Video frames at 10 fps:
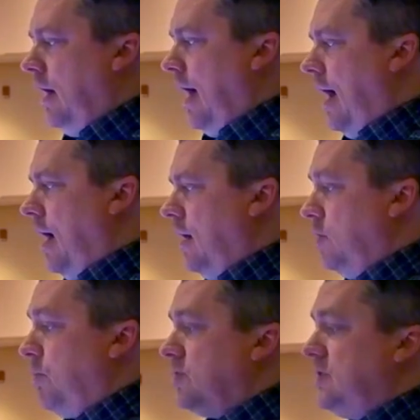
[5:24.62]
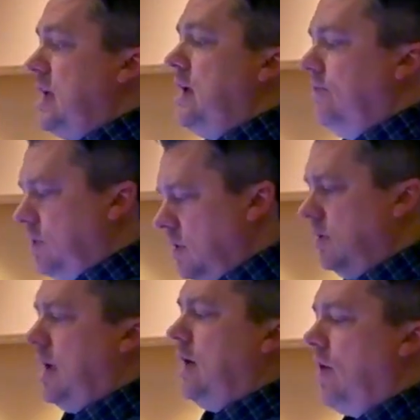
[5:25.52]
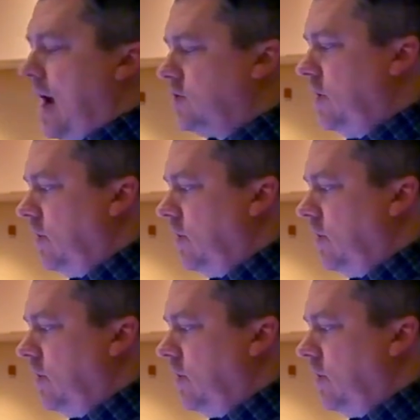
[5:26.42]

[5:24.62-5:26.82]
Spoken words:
the perceived interaction